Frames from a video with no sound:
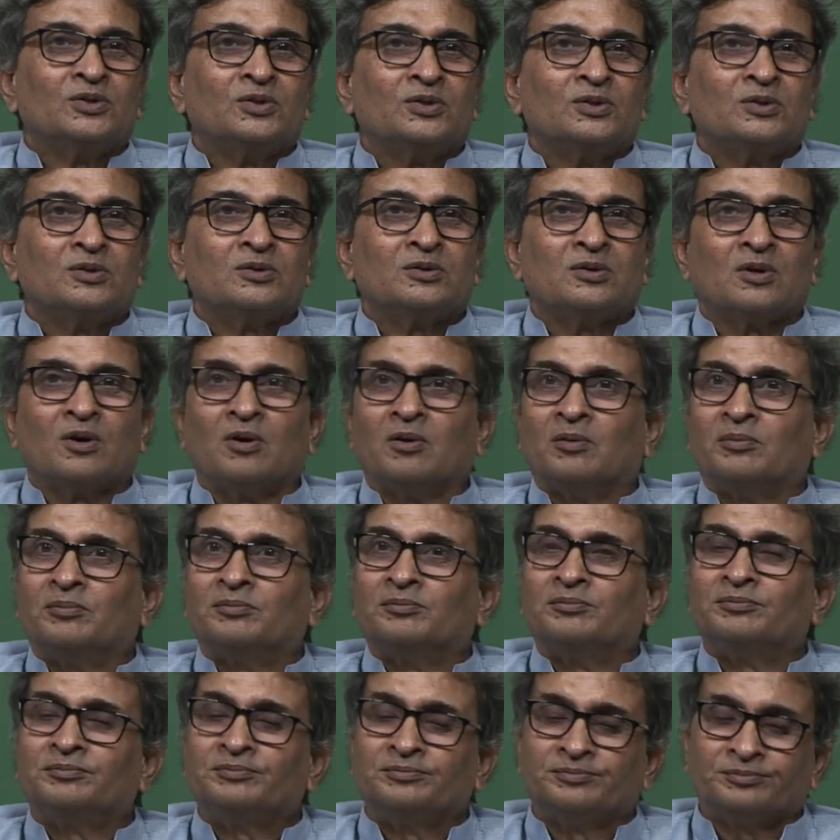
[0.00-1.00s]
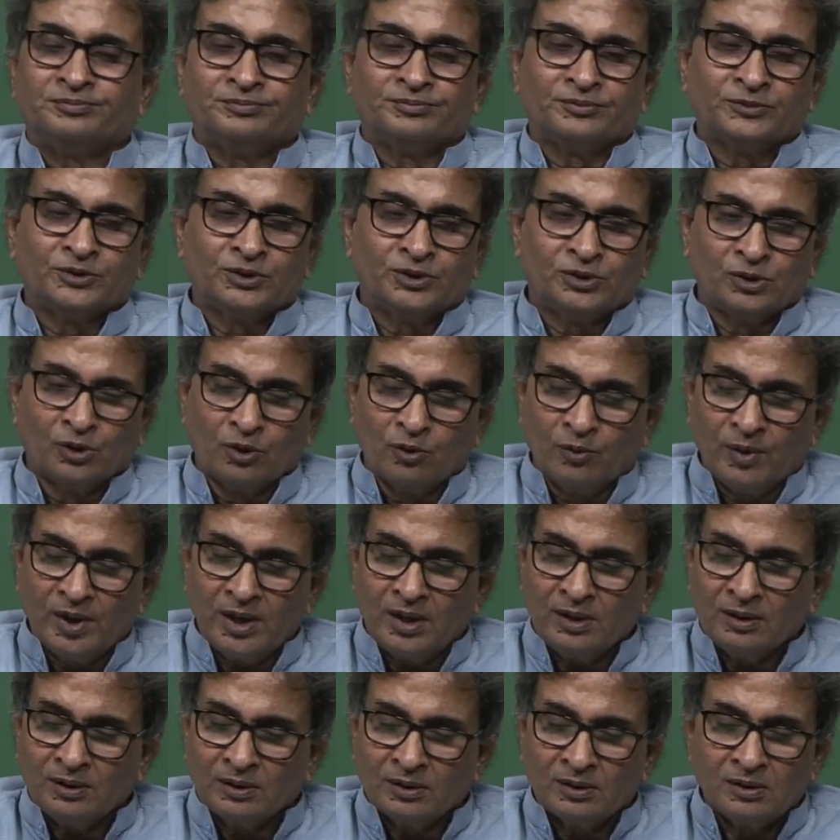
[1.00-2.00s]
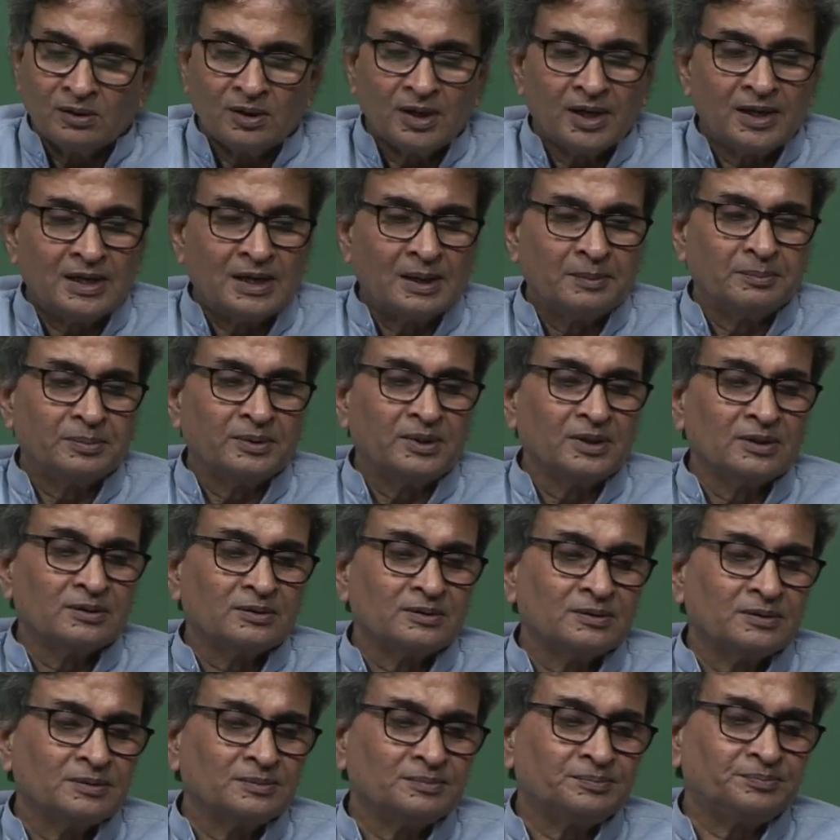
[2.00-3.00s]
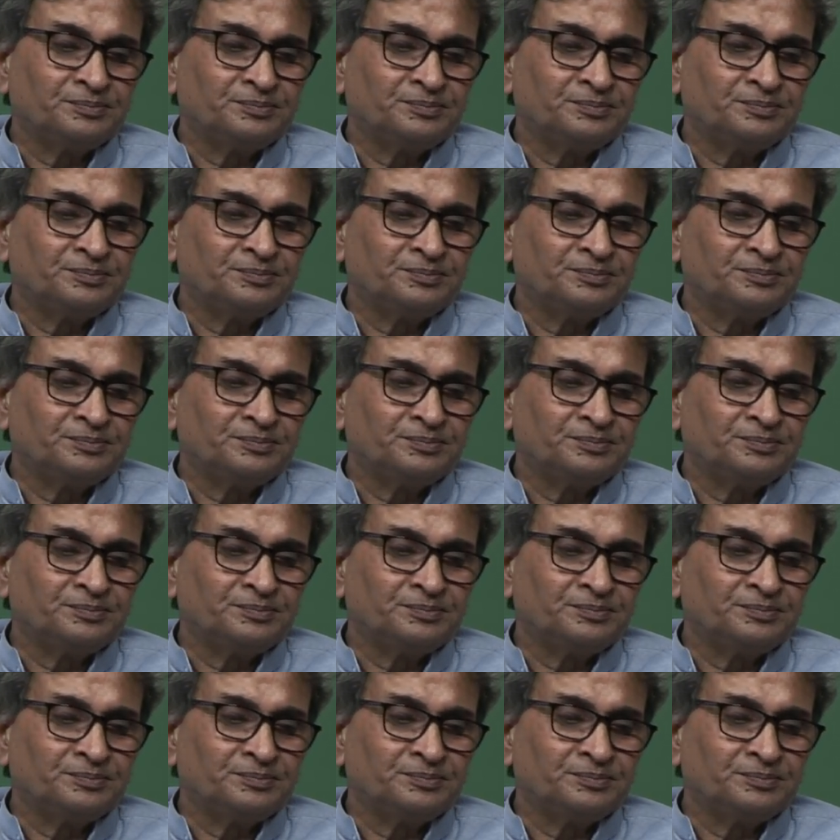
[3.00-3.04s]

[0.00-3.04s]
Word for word: So, should we attempt this?